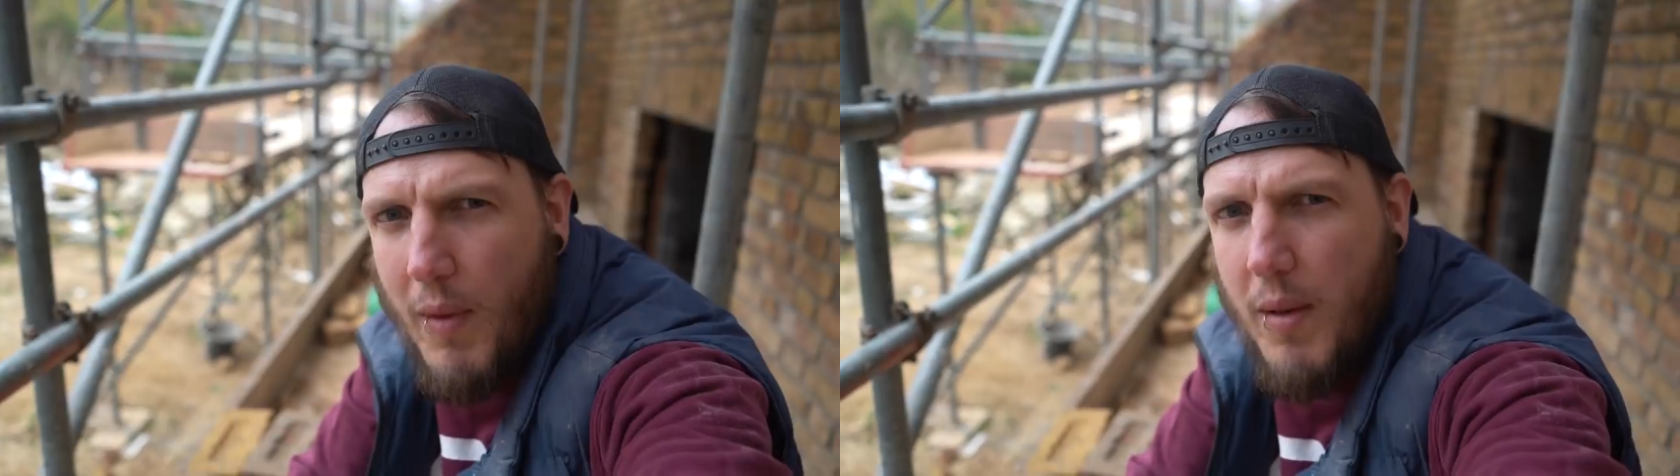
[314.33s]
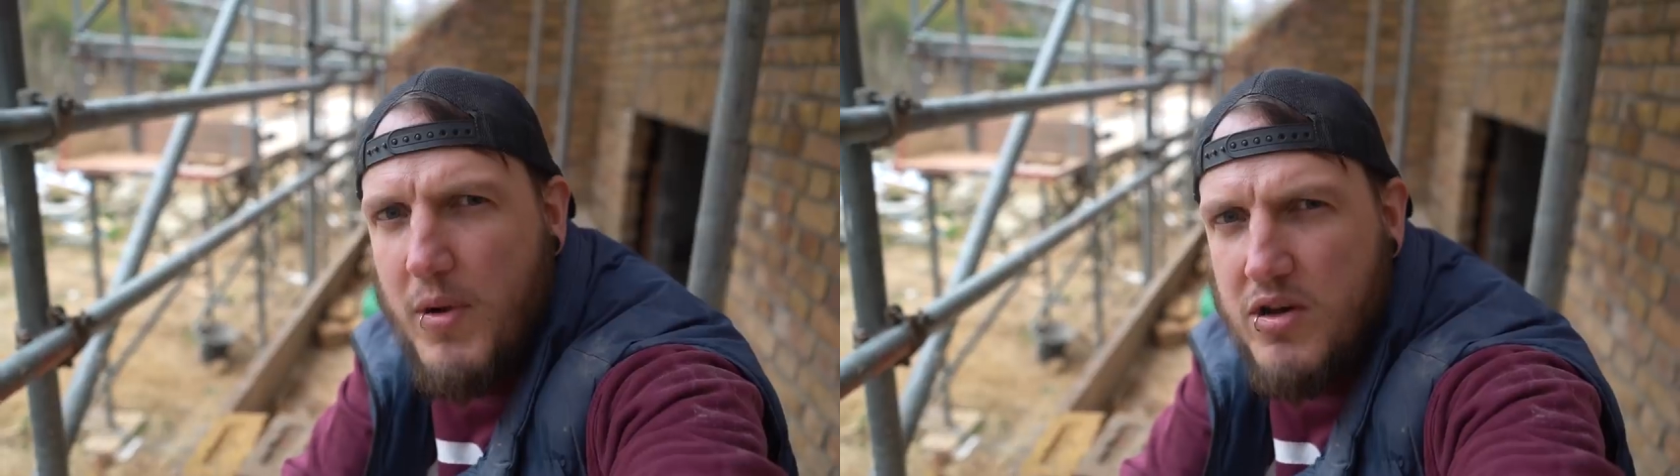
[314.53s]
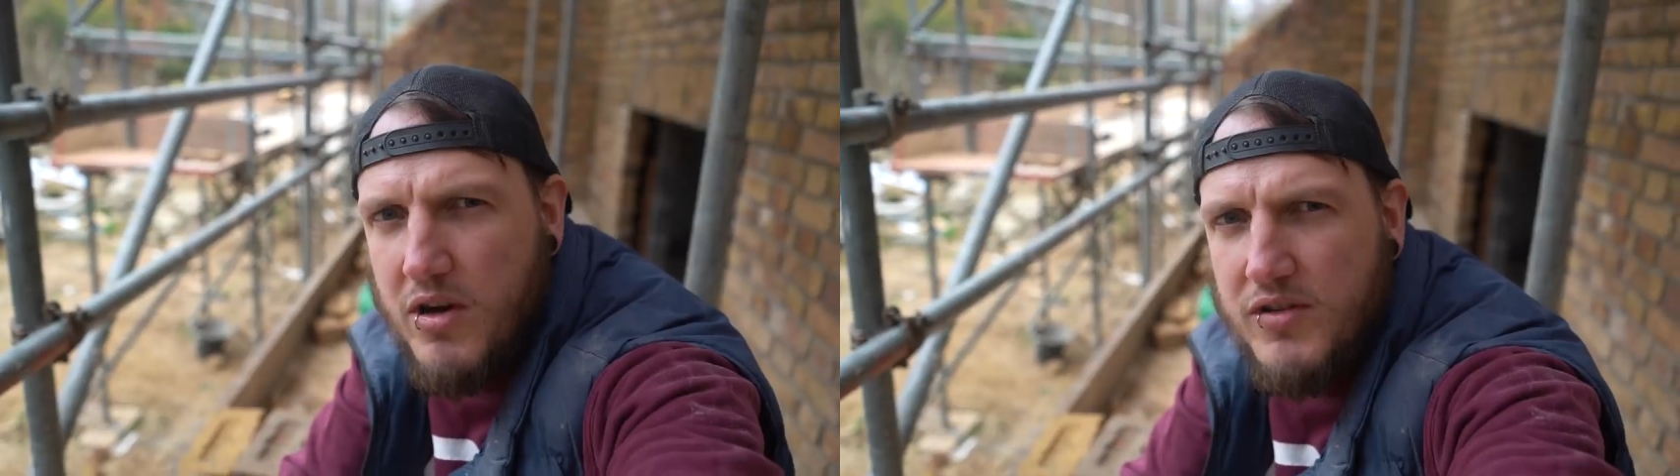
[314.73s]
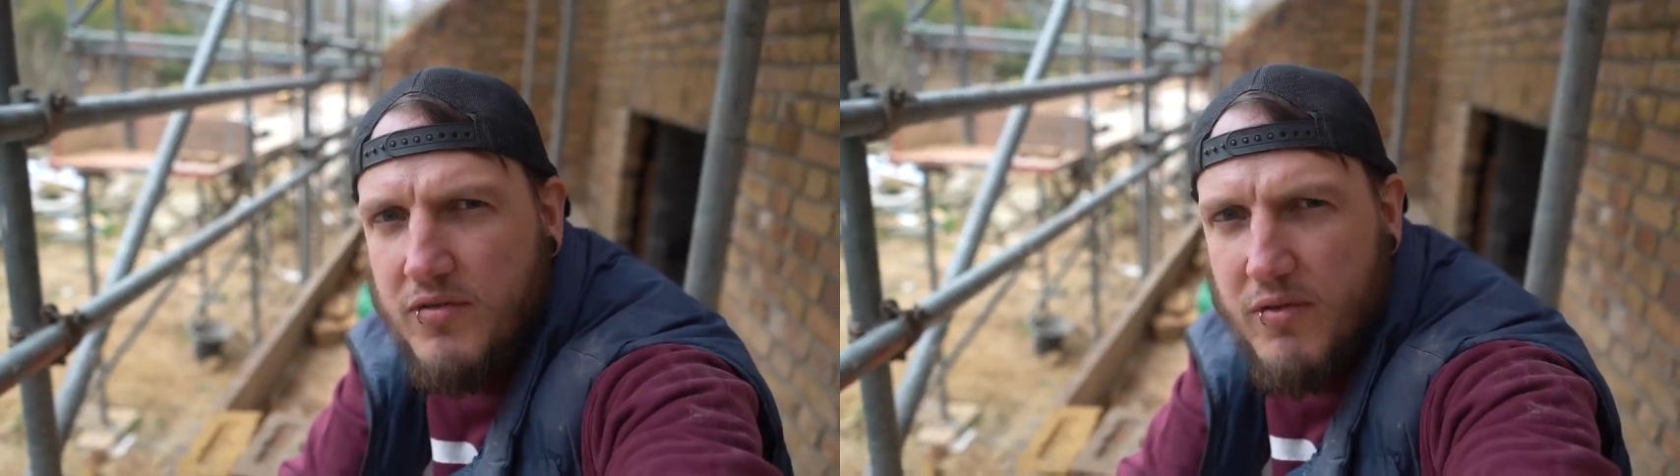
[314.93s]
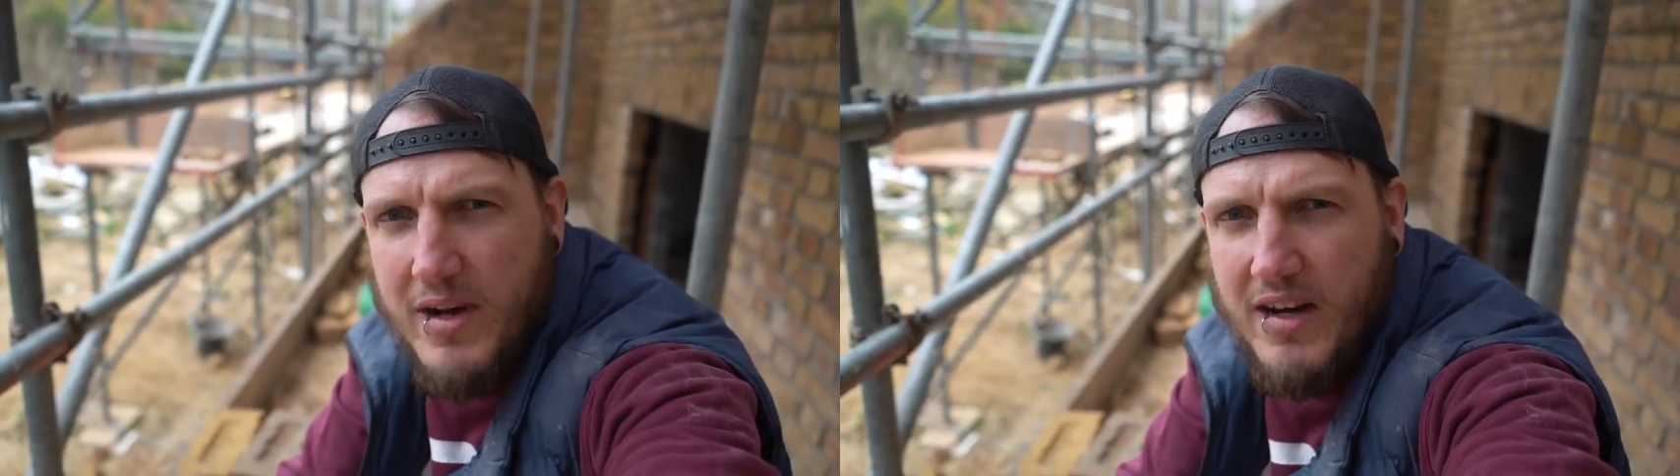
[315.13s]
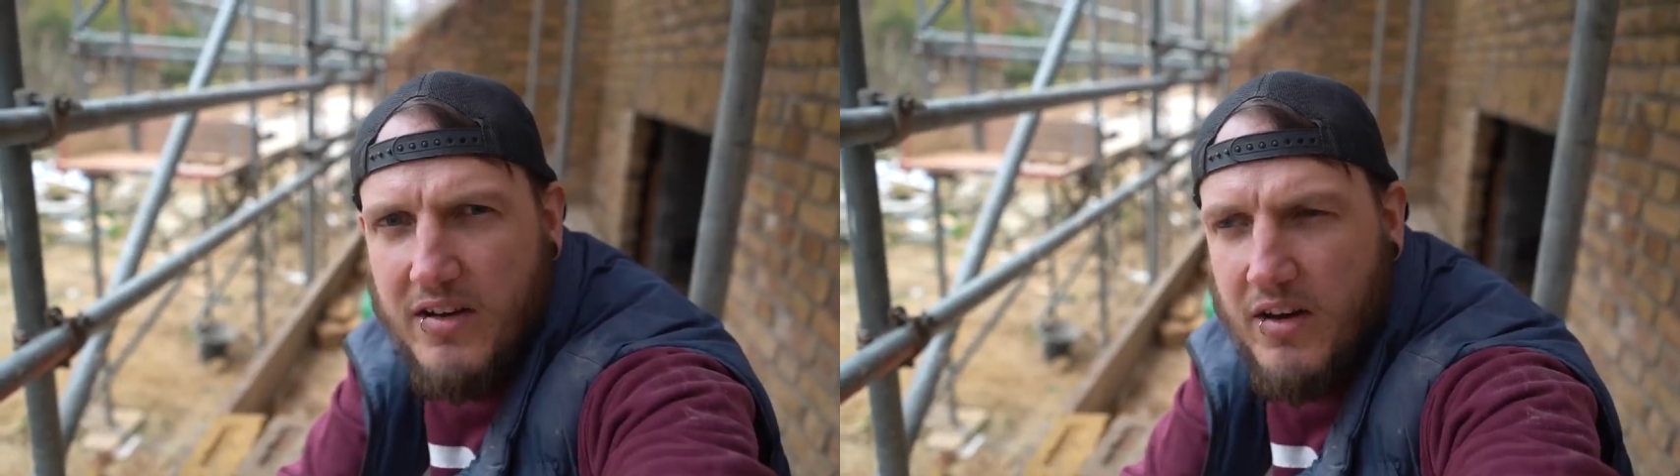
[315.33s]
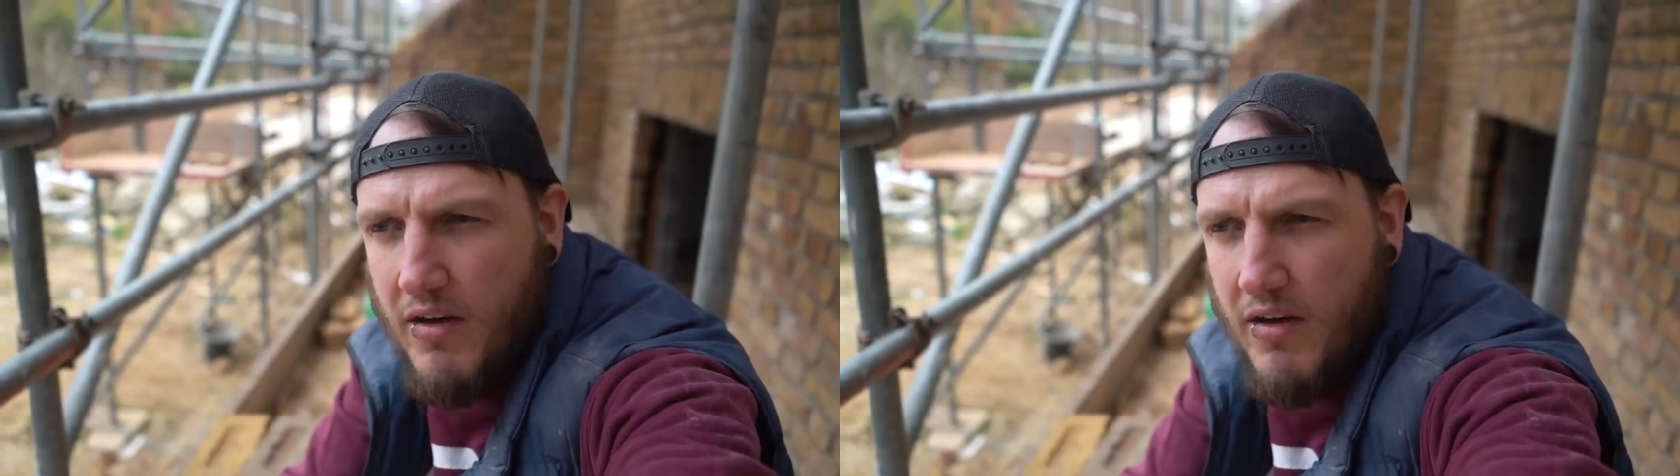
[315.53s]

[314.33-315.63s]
How many of you guys are from England?